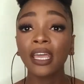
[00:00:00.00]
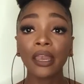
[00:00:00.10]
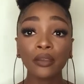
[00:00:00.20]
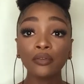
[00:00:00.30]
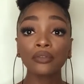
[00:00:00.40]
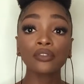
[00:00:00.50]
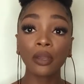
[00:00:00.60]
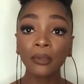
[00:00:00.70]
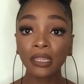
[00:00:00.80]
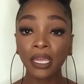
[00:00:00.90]
and you
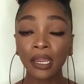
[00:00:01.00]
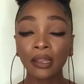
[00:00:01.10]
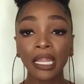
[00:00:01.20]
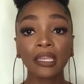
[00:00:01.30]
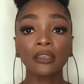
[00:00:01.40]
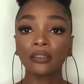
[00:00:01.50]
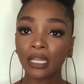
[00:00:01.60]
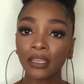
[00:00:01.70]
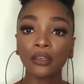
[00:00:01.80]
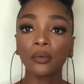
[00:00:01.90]
scrub it there like you're
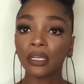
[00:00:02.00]
doing a